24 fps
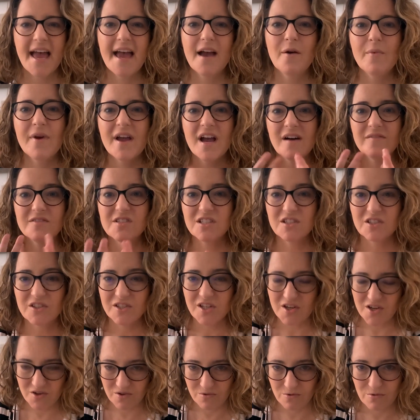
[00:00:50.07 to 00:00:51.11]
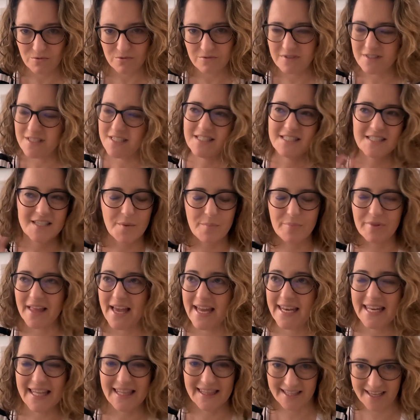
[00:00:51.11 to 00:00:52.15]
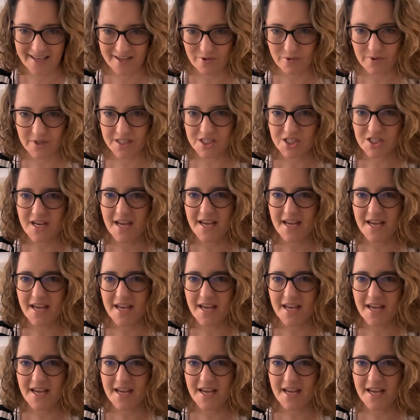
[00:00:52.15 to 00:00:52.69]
and we have to learn a new Disney planning language.